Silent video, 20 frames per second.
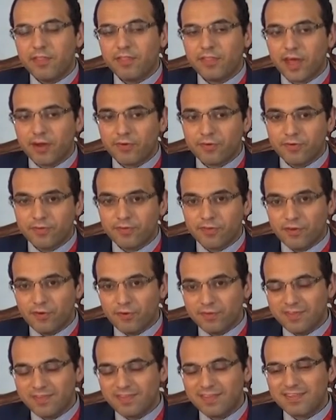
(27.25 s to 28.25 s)

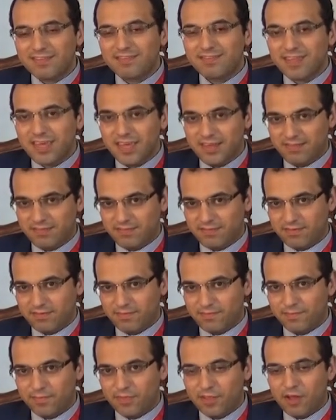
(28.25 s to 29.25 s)
Thyrotoxicosis is a state
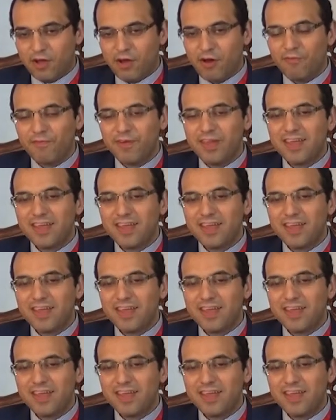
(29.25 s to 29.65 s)
of